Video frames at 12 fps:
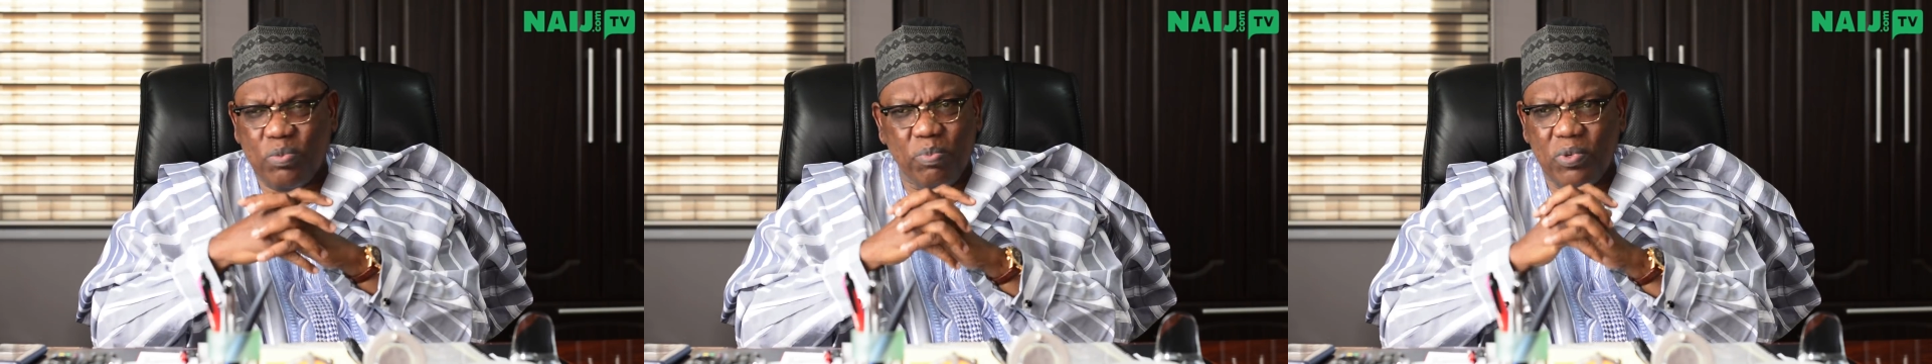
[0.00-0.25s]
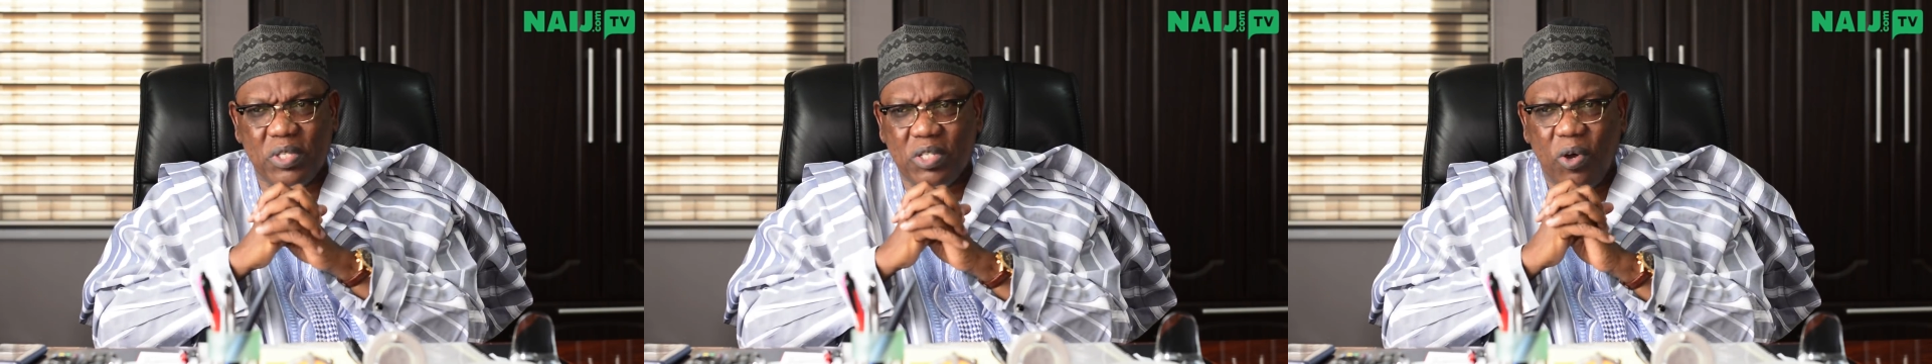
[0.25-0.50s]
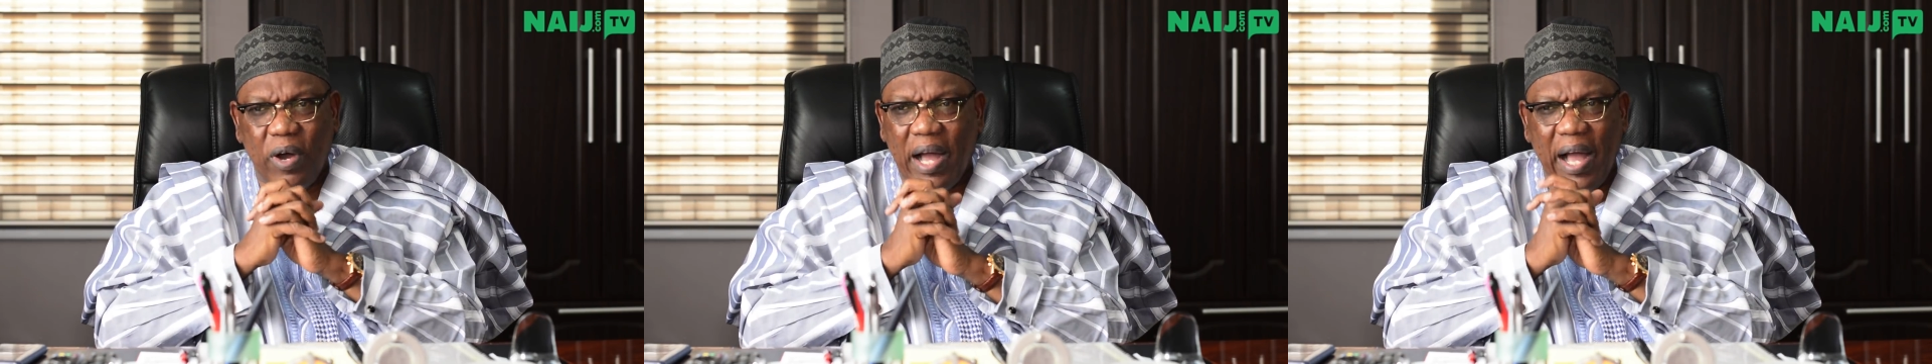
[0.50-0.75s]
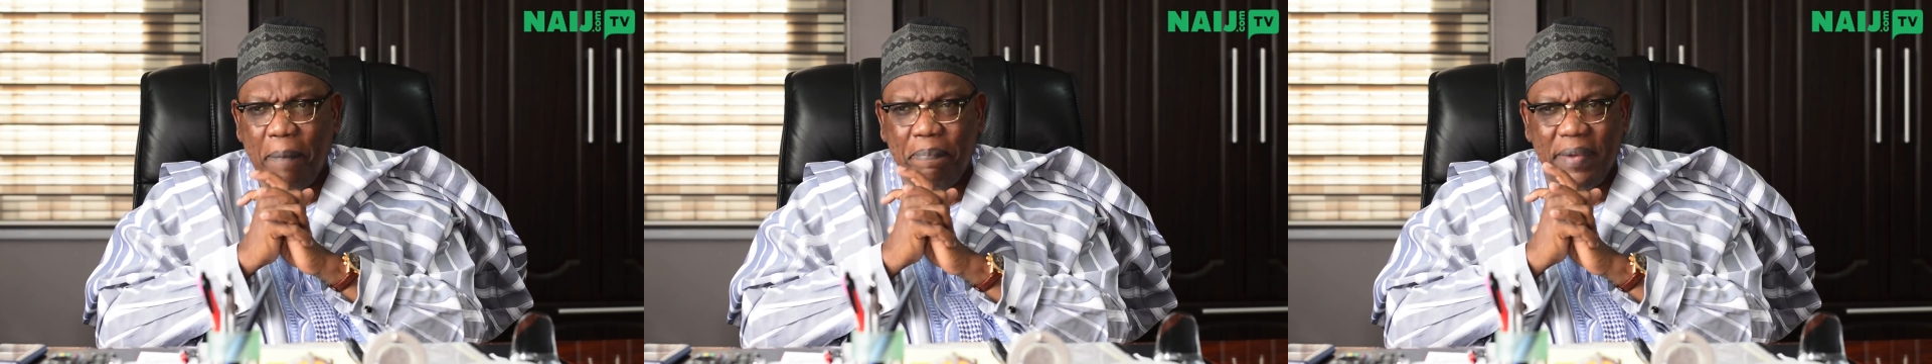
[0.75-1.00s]
most
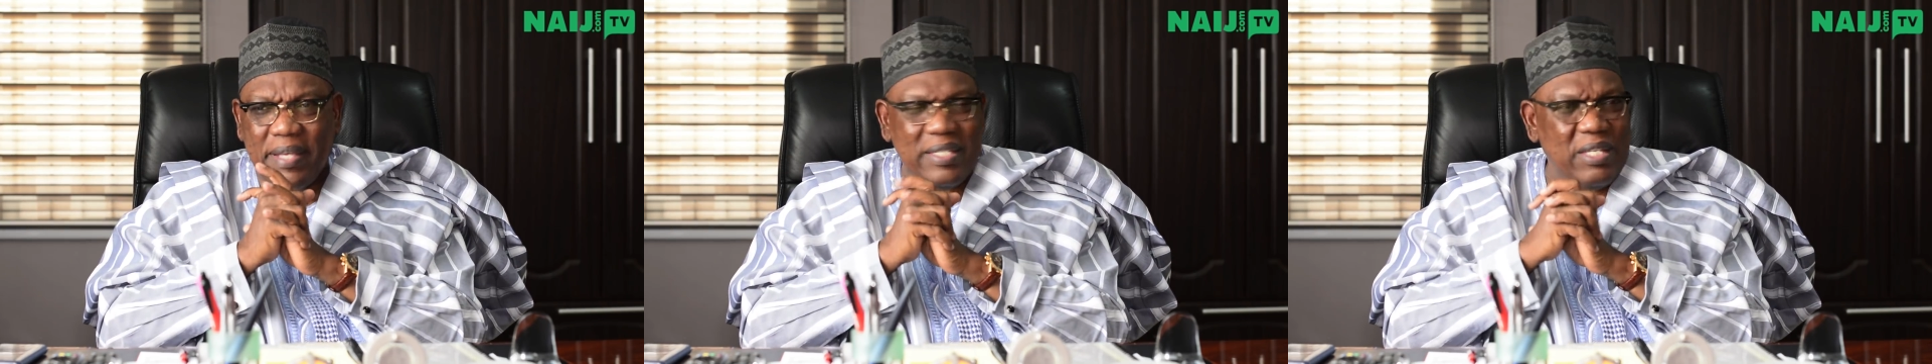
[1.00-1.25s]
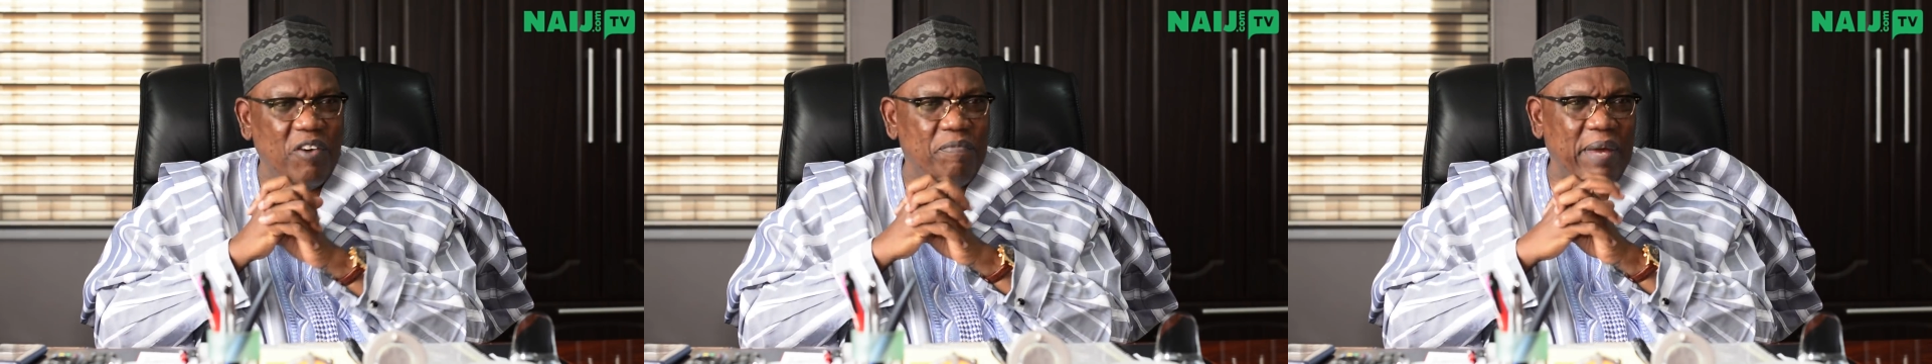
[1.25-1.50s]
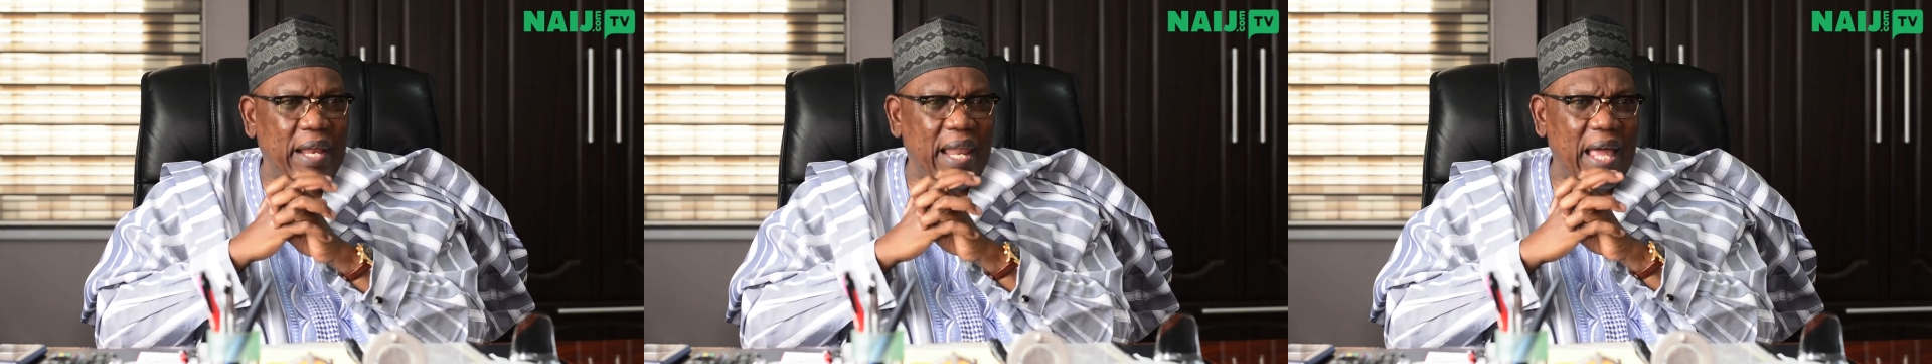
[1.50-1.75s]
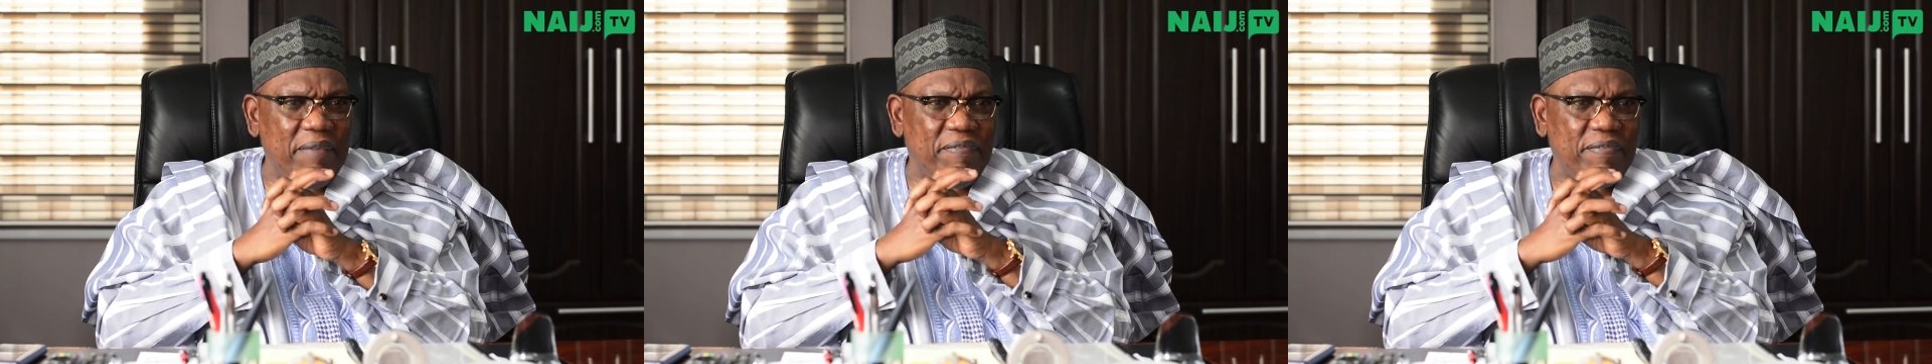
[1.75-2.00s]
unhappiest day of my
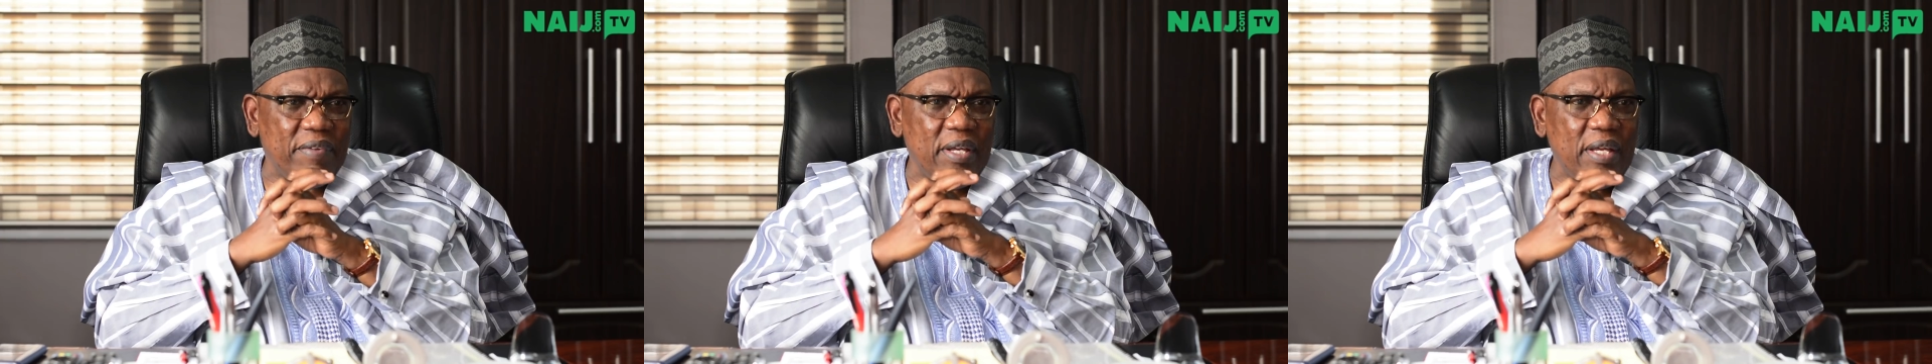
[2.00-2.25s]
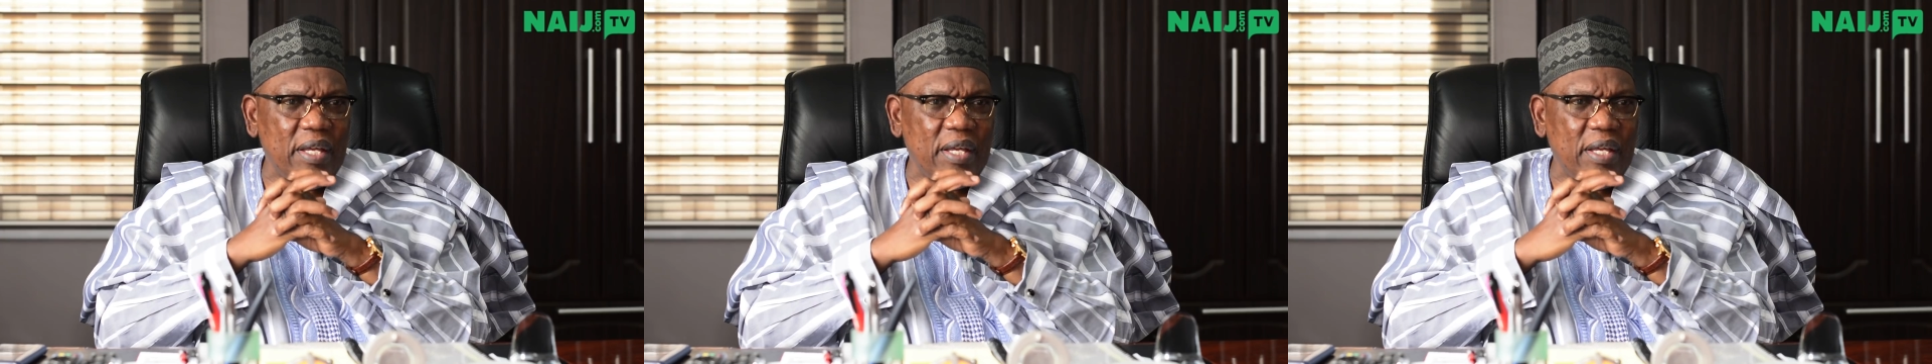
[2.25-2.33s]
life.